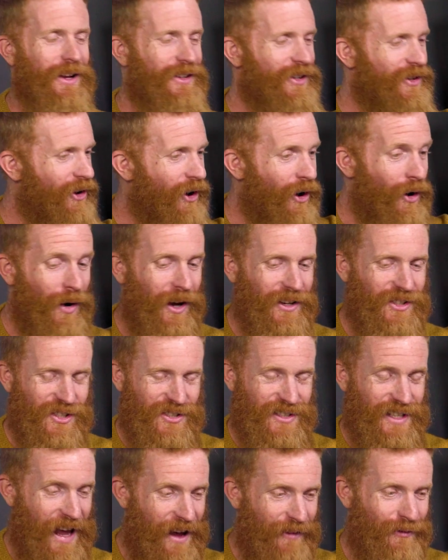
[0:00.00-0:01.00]
I don't know, I
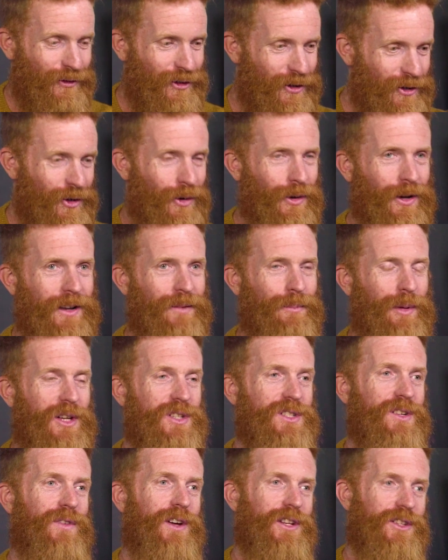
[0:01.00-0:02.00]
just have to do it,
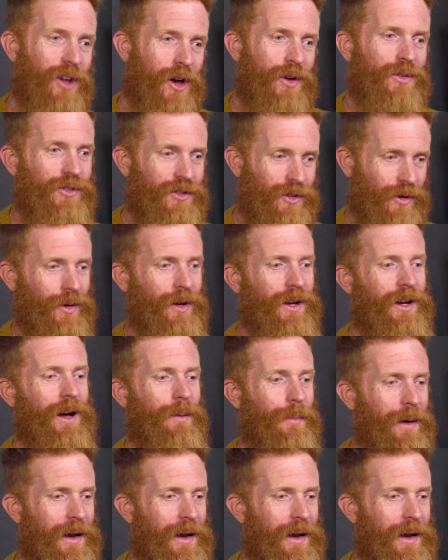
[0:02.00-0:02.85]
because if I don't do it, I'm